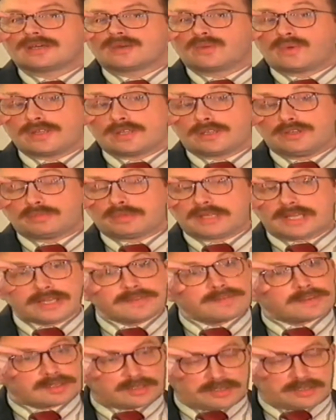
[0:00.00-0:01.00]
whether you
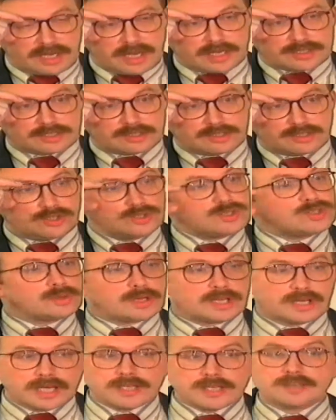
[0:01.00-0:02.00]
believe it or not, you
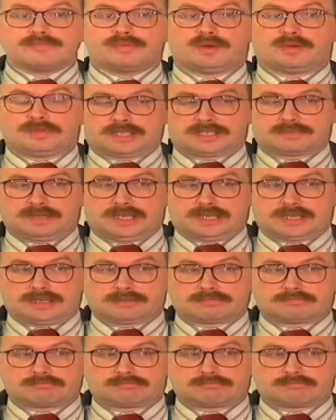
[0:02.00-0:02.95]
do a lot of public speaking.